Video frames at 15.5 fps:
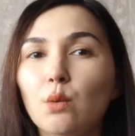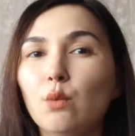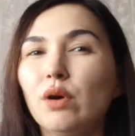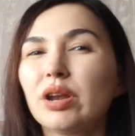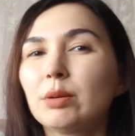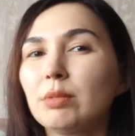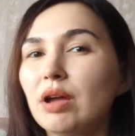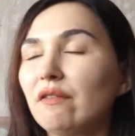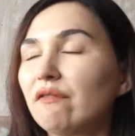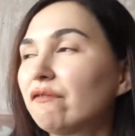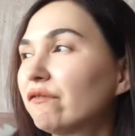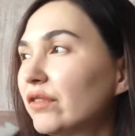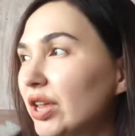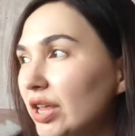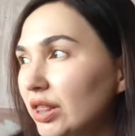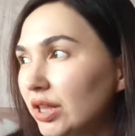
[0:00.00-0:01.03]
What am I
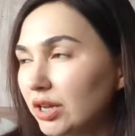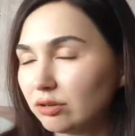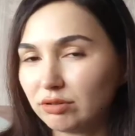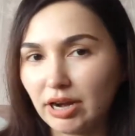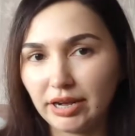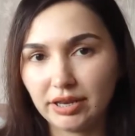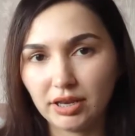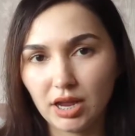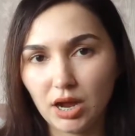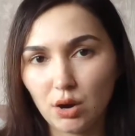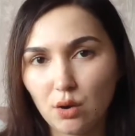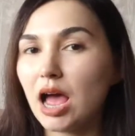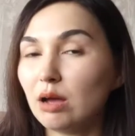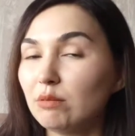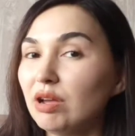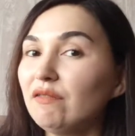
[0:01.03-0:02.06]
feeling right now?
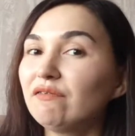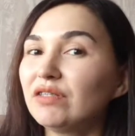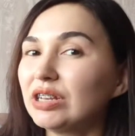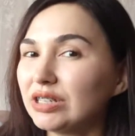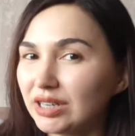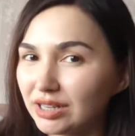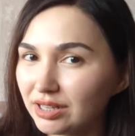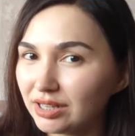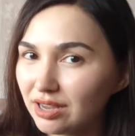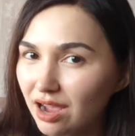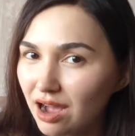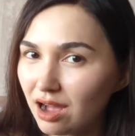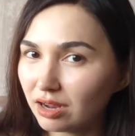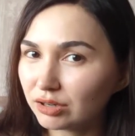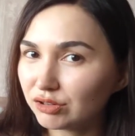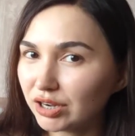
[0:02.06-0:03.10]
Am I physically
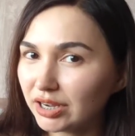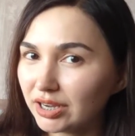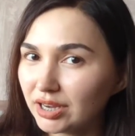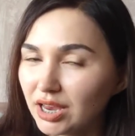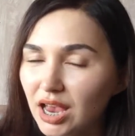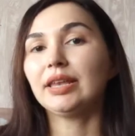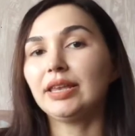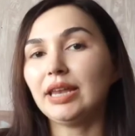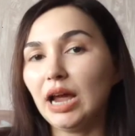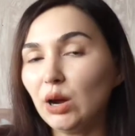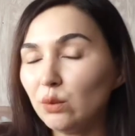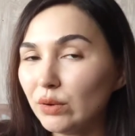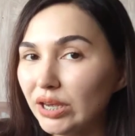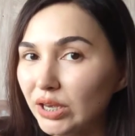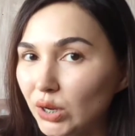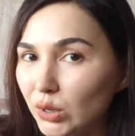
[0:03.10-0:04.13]
hungry? Now
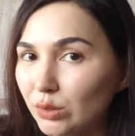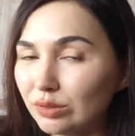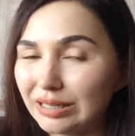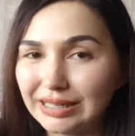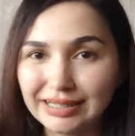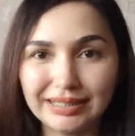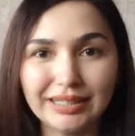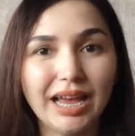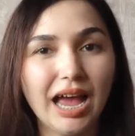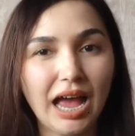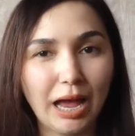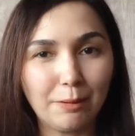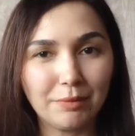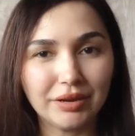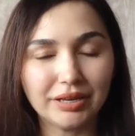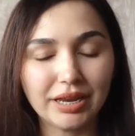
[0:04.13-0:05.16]
we know it's a
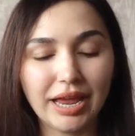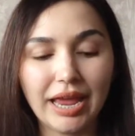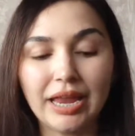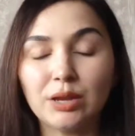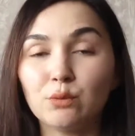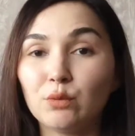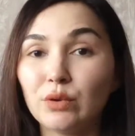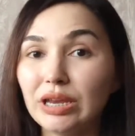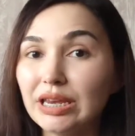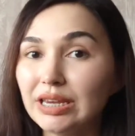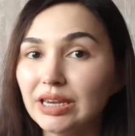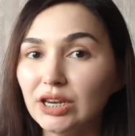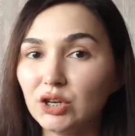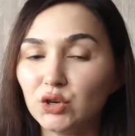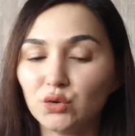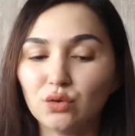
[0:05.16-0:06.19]
habit and we
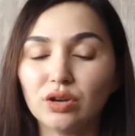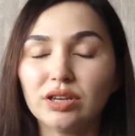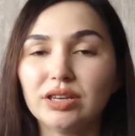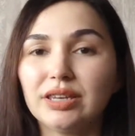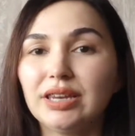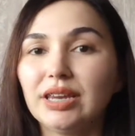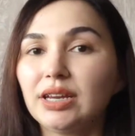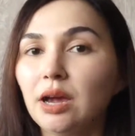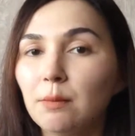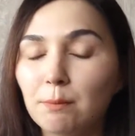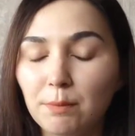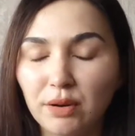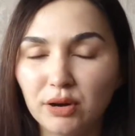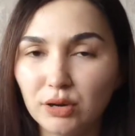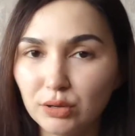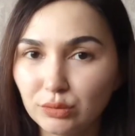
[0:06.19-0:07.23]
need to
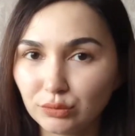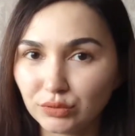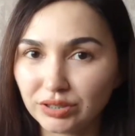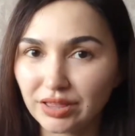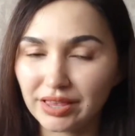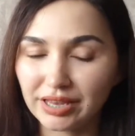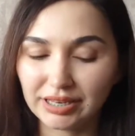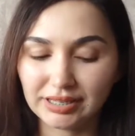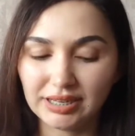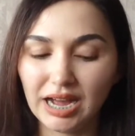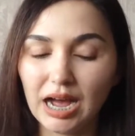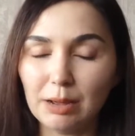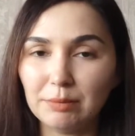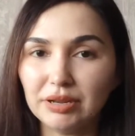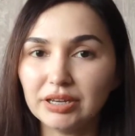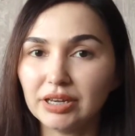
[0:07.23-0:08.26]
decompose this
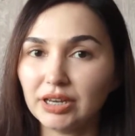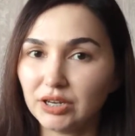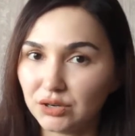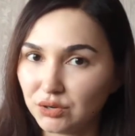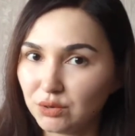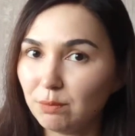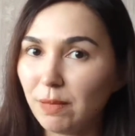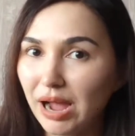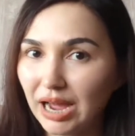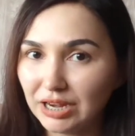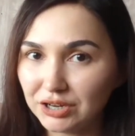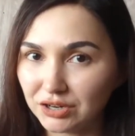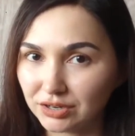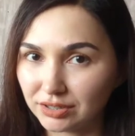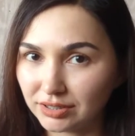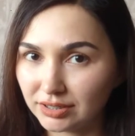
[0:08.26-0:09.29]
habit into
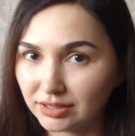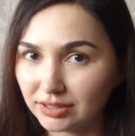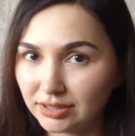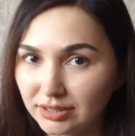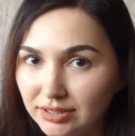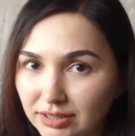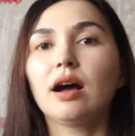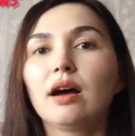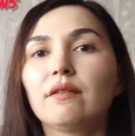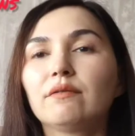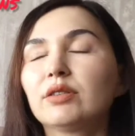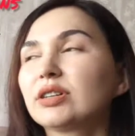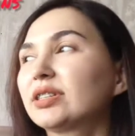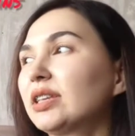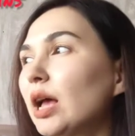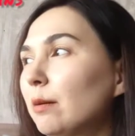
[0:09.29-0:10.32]
patterns.
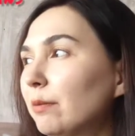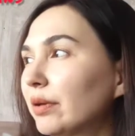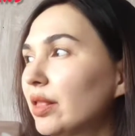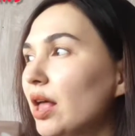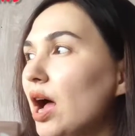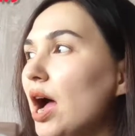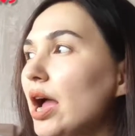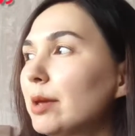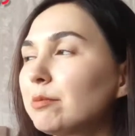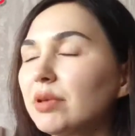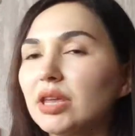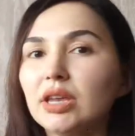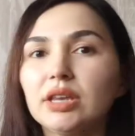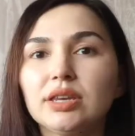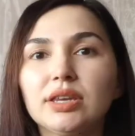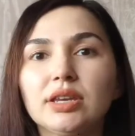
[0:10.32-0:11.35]
For example, I'm
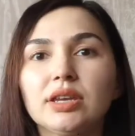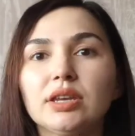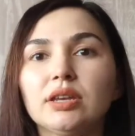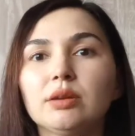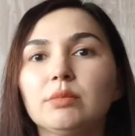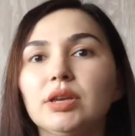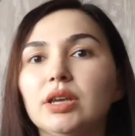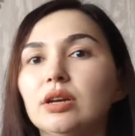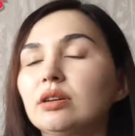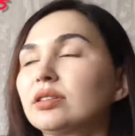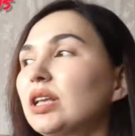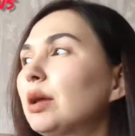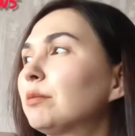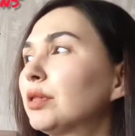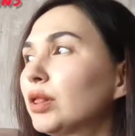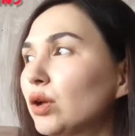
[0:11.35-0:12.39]
eating because
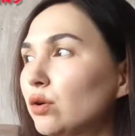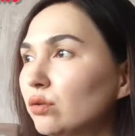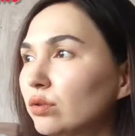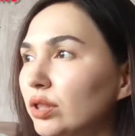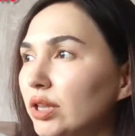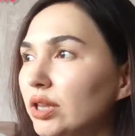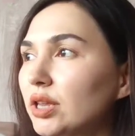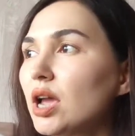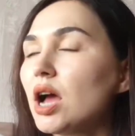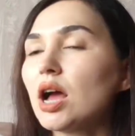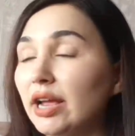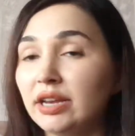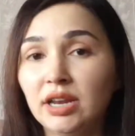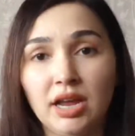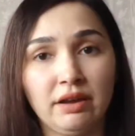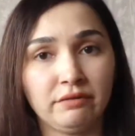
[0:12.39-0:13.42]
I'm lonely
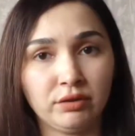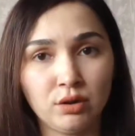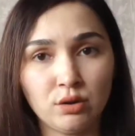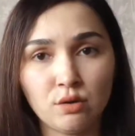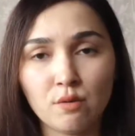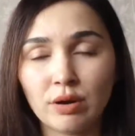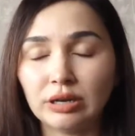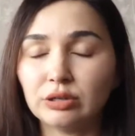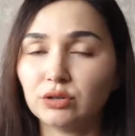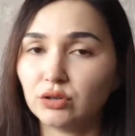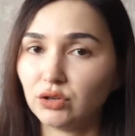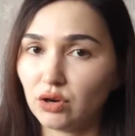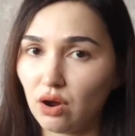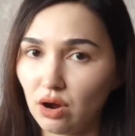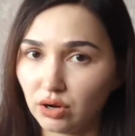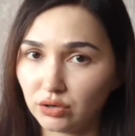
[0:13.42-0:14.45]
and have no one to
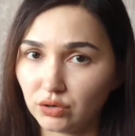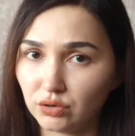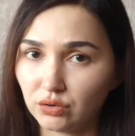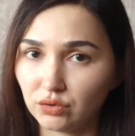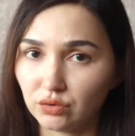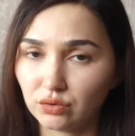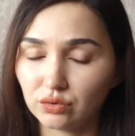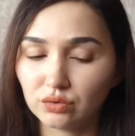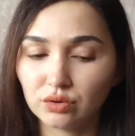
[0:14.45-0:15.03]
talk to.